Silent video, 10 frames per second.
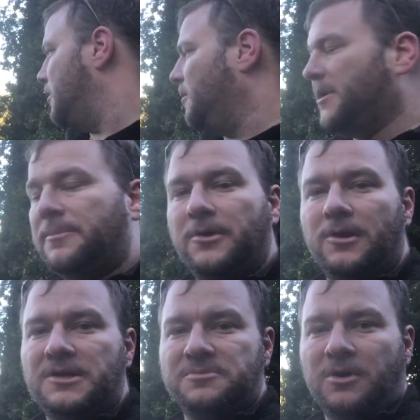I got to be up
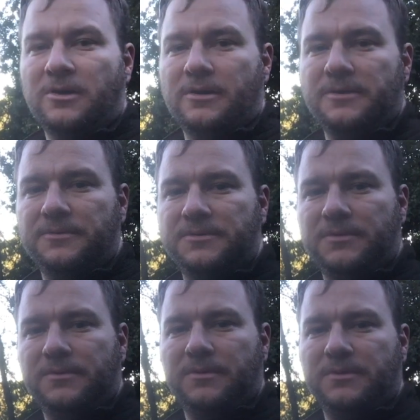early tomorrow
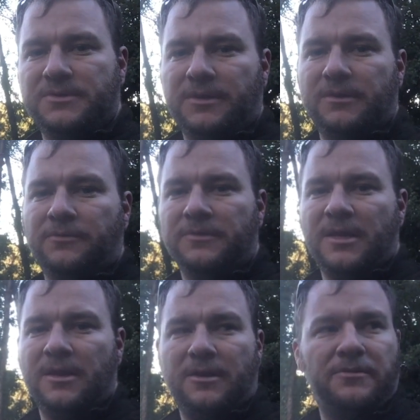for
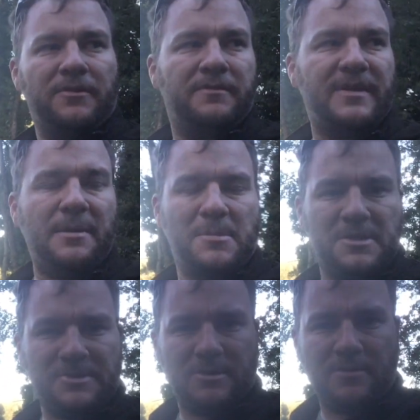dinner for the
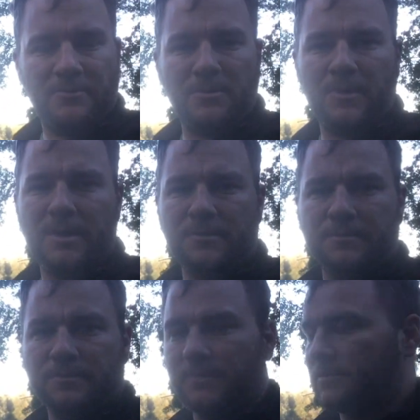family, so I thought, well,
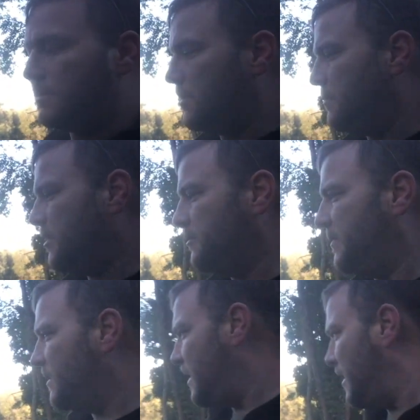I've been
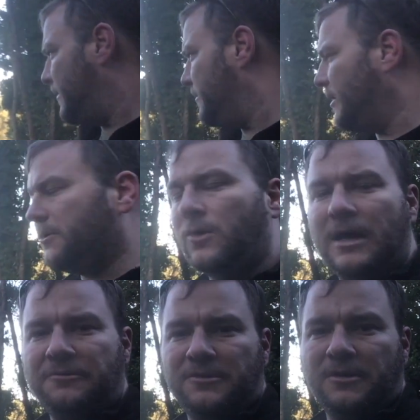in and out about it all
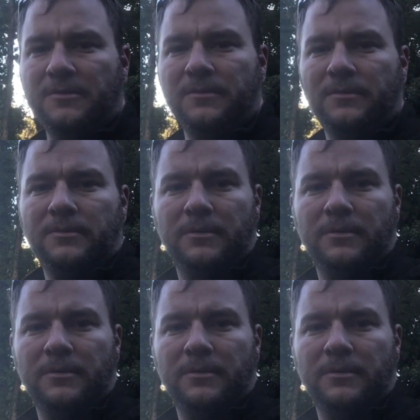afternoon,